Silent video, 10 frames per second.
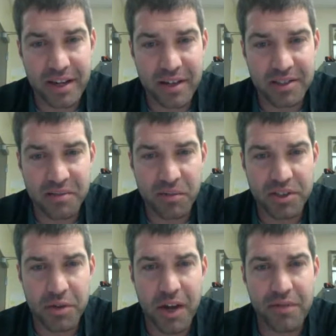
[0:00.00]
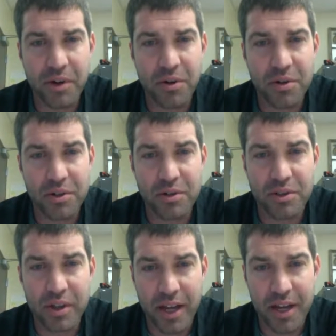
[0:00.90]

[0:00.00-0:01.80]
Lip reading: So once you have your own username,